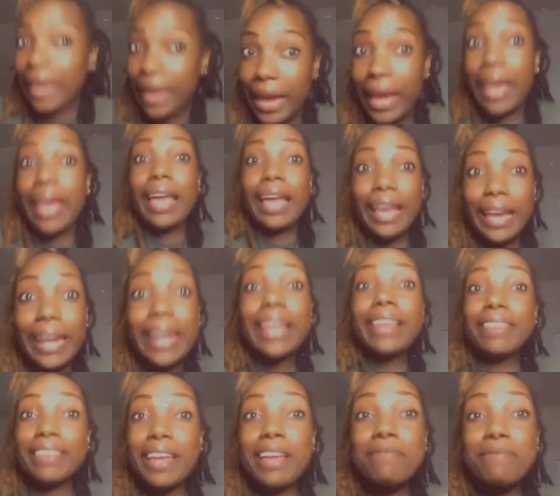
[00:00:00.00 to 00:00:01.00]

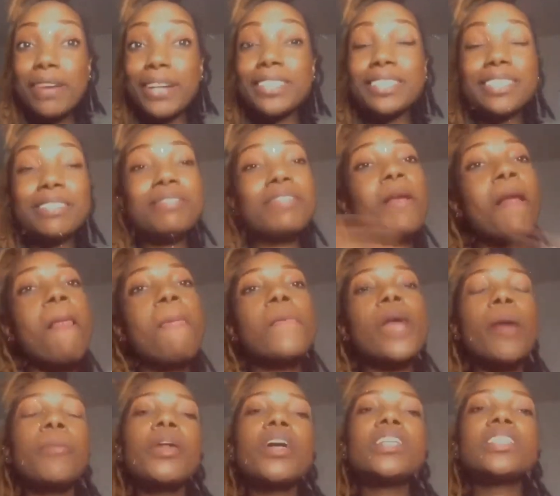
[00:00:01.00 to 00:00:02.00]
anything I'm
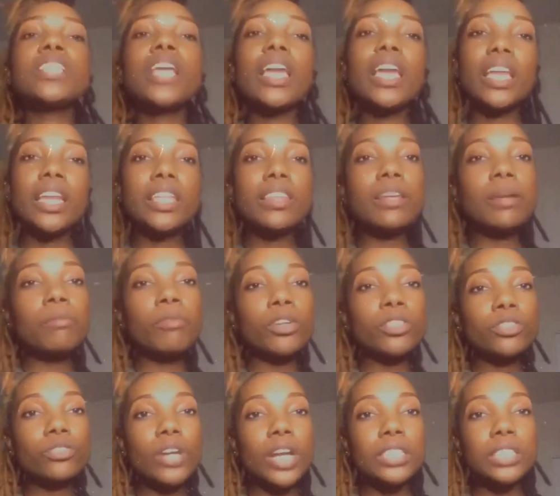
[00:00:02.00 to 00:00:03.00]
not gonna say anything
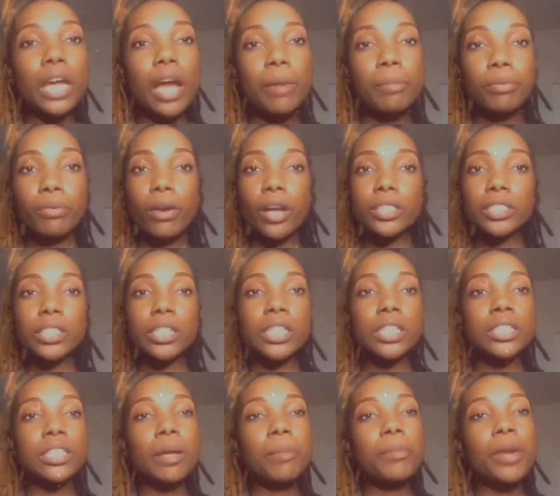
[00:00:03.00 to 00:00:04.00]
moisturized high porosity because
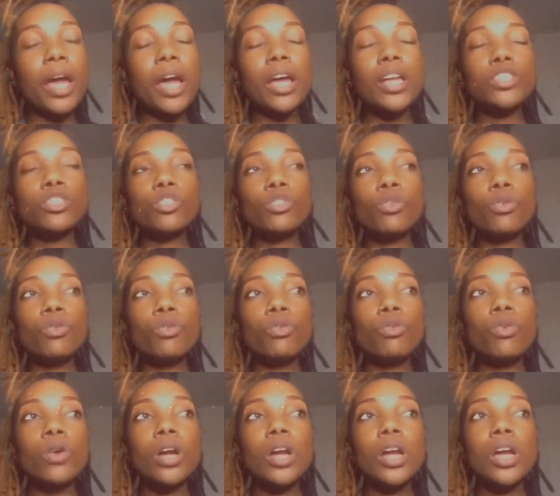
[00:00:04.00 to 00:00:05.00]
I'm not
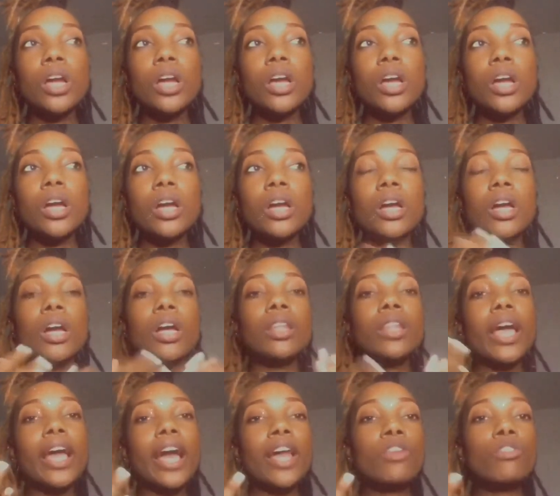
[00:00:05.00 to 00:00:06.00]
too,
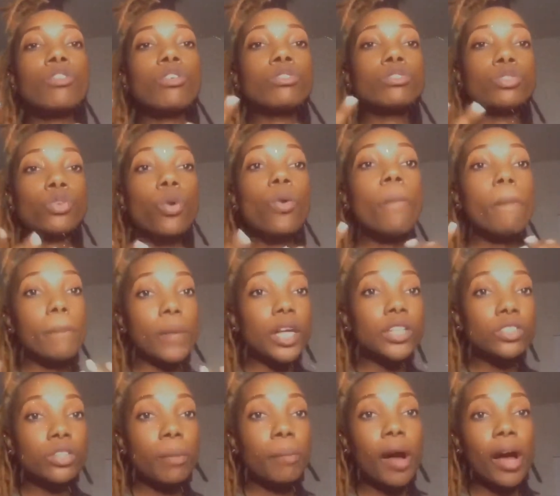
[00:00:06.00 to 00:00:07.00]
like I don't know too much
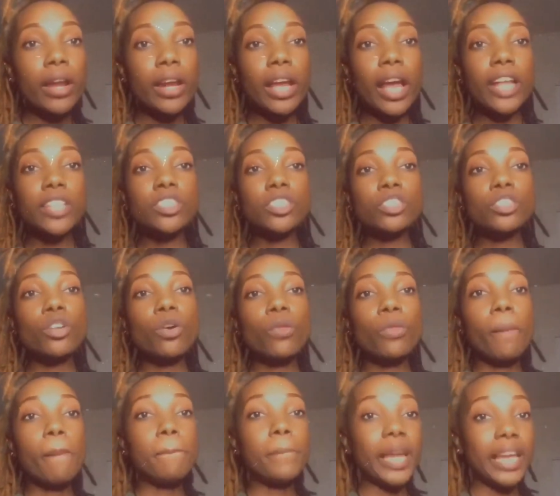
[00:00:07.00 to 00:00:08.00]
about it. I just know the
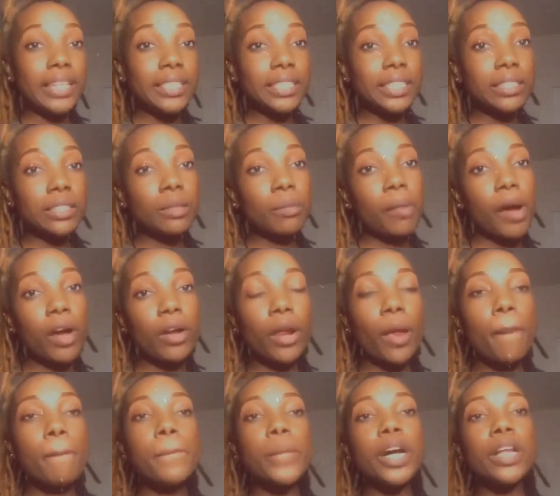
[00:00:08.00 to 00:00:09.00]
basics about
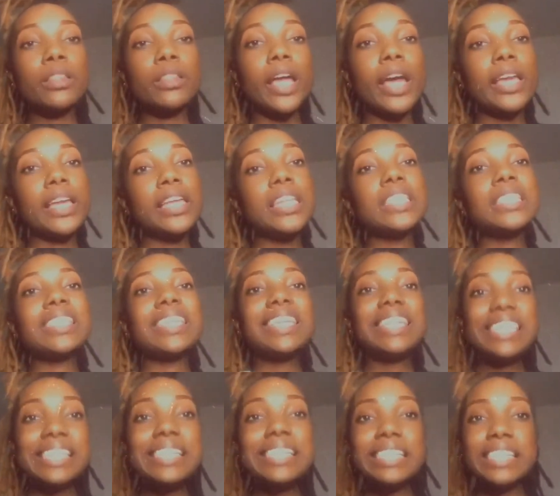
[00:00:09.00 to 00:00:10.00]
it. But like it's
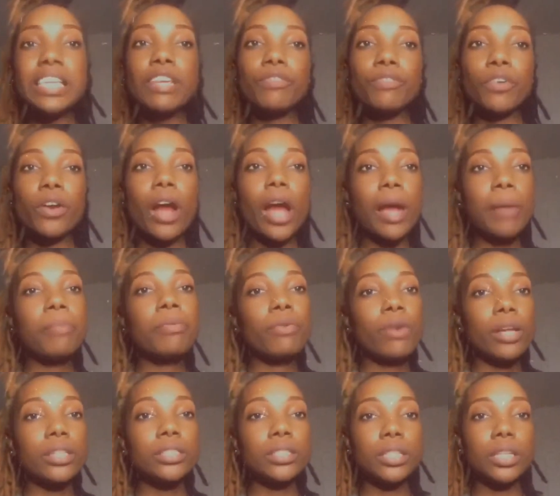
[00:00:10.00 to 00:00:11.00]
easy for high
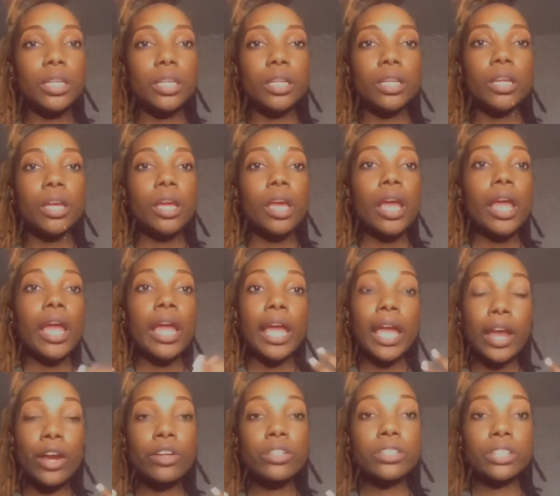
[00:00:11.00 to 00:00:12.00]
porosity
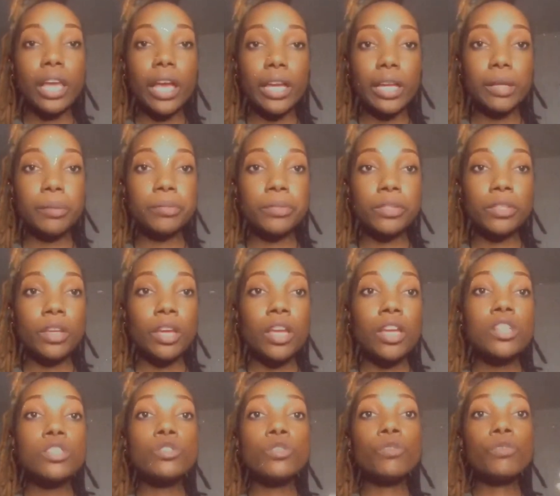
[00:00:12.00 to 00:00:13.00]
hair types
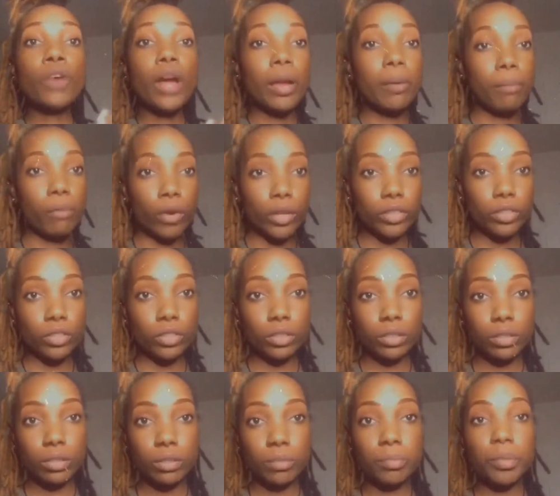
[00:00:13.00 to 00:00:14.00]
to find moisture
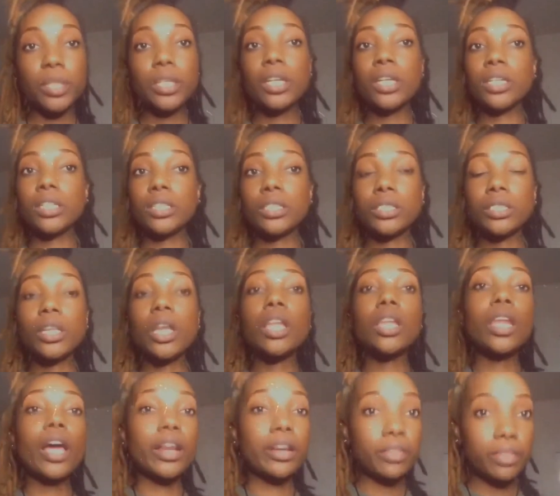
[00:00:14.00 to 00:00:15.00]
because a
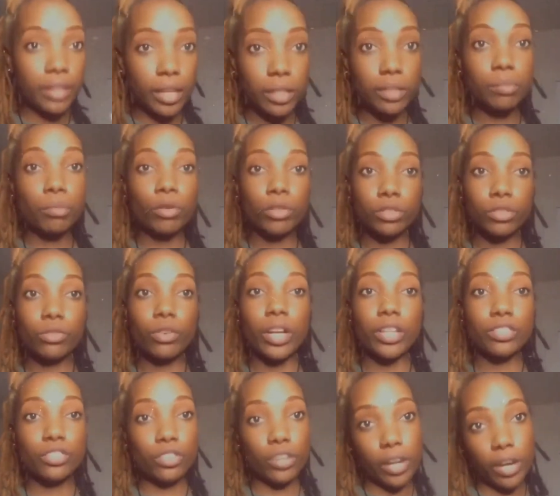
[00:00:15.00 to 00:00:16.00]
lot of things moisturize
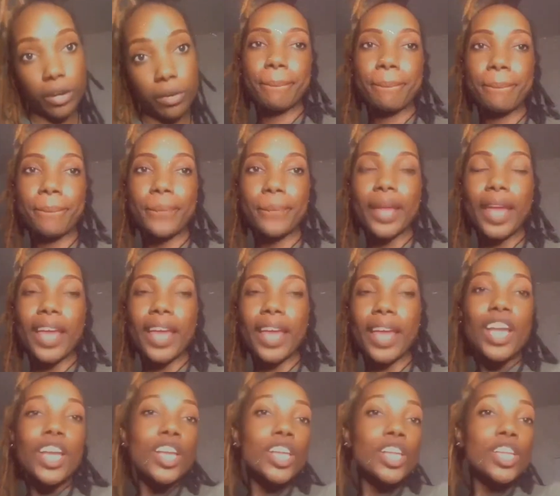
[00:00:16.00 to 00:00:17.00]
your hair.
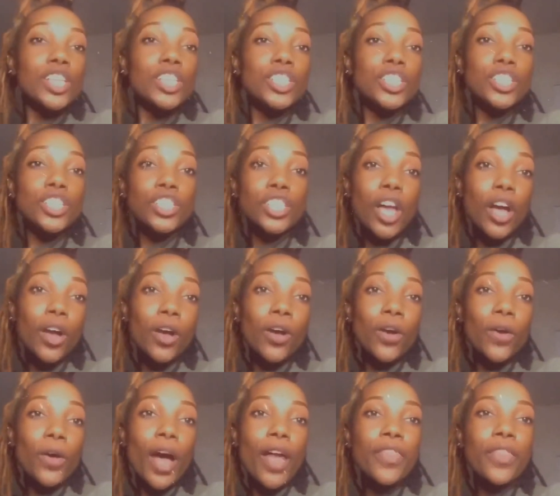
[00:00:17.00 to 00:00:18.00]
So
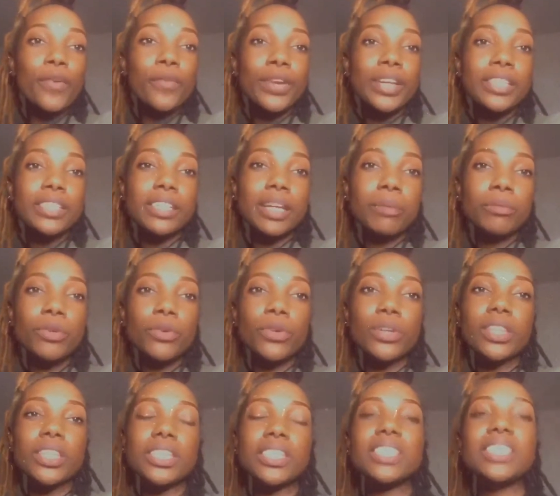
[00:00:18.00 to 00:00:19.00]
the reason I'm doing
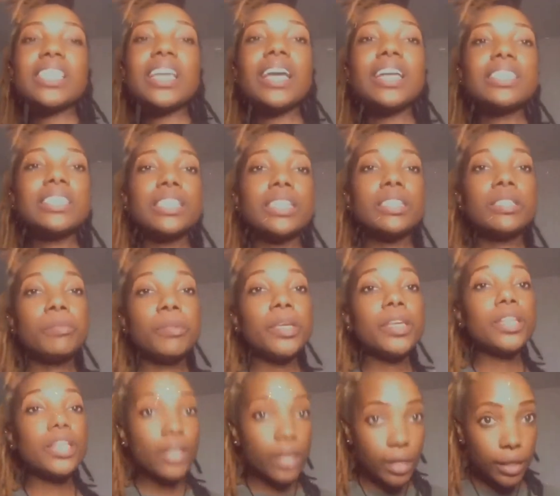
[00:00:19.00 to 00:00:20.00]
this test is
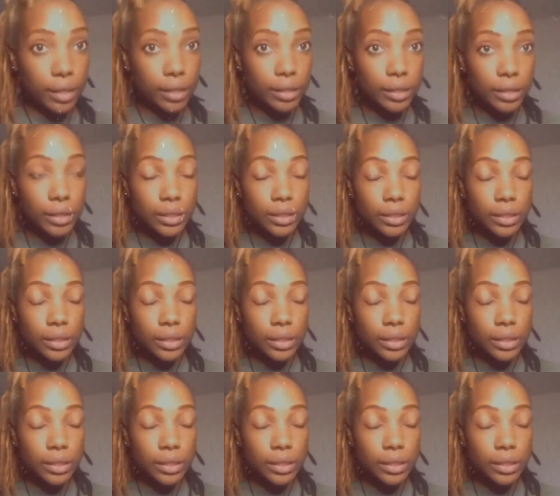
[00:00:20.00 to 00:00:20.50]
because